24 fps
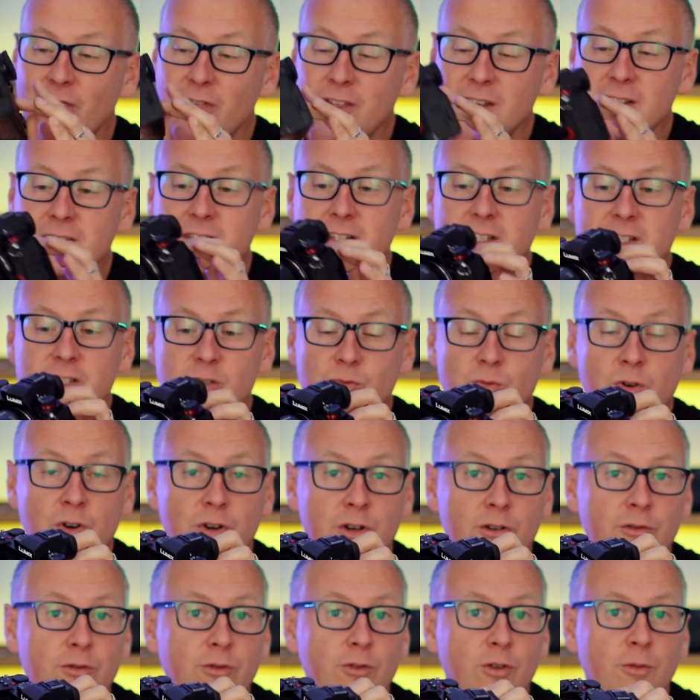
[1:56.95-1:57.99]
this is
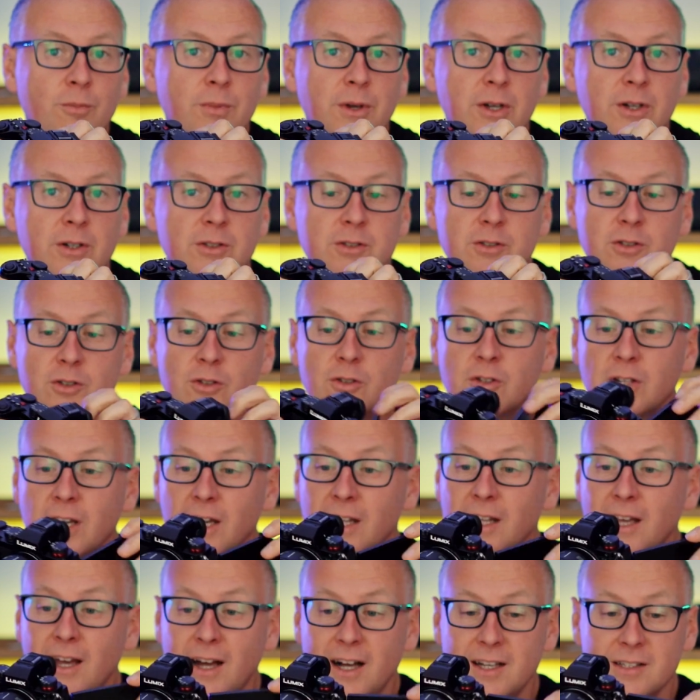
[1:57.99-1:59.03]
wonderful because you
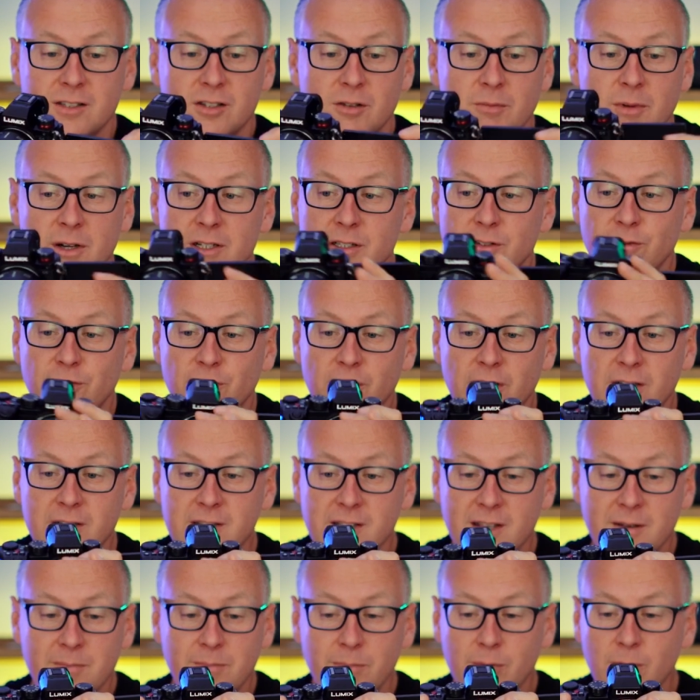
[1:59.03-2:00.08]
can customize, for
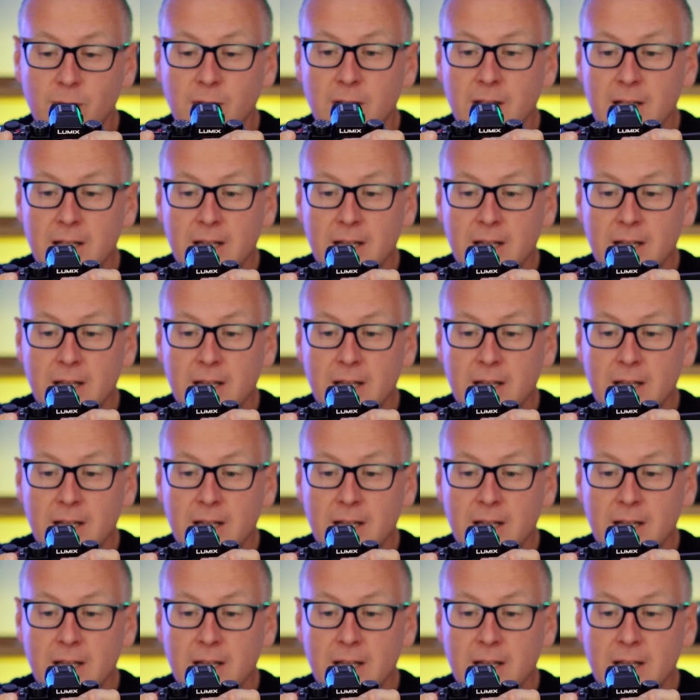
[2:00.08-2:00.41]
example,